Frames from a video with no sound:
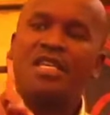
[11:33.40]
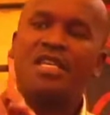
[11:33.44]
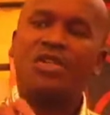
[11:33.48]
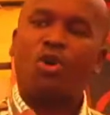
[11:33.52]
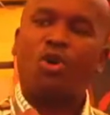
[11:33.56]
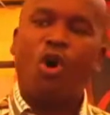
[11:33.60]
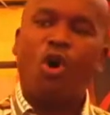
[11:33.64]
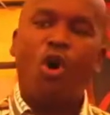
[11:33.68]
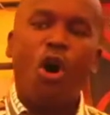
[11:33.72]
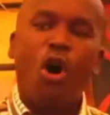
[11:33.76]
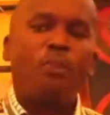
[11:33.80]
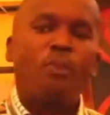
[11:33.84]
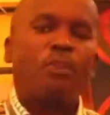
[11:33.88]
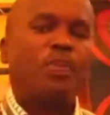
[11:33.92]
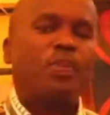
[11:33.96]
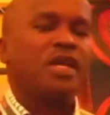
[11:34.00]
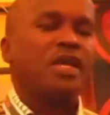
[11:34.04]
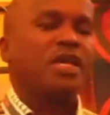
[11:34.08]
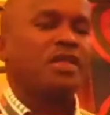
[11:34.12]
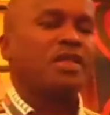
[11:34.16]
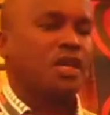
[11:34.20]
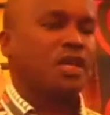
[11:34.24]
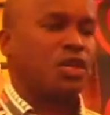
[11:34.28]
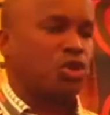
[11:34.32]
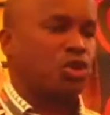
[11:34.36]

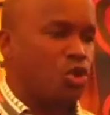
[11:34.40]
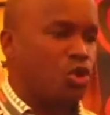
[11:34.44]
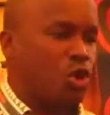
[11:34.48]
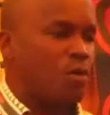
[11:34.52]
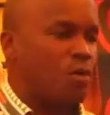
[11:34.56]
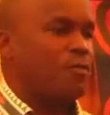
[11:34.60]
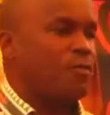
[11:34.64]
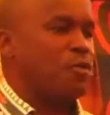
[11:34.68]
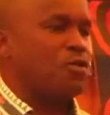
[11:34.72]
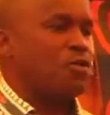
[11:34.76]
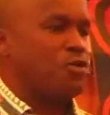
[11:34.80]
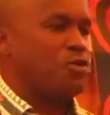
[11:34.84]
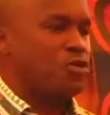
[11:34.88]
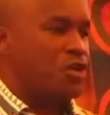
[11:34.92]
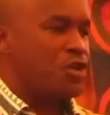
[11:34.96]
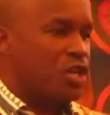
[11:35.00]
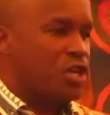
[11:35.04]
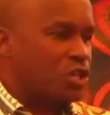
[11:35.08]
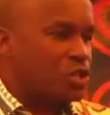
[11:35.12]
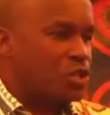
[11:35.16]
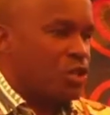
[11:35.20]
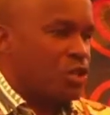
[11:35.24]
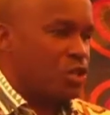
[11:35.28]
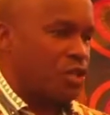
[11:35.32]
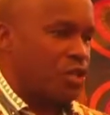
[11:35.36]
opening the door for
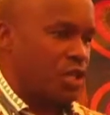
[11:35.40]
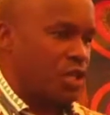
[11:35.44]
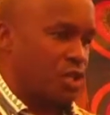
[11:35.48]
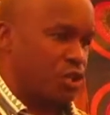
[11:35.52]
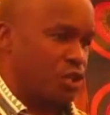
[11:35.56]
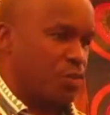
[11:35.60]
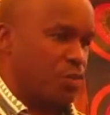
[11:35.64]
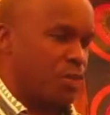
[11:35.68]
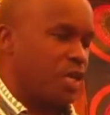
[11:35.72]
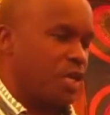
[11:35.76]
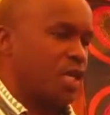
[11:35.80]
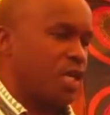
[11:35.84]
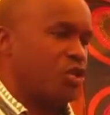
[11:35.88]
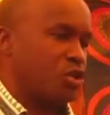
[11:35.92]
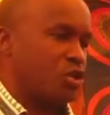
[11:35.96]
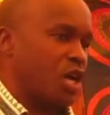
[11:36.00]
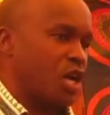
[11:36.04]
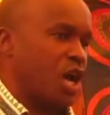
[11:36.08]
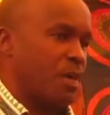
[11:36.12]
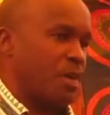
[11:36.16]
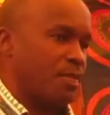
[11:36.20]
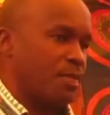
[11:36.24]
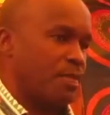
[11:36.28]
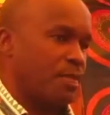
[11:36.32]
resources to begin to come.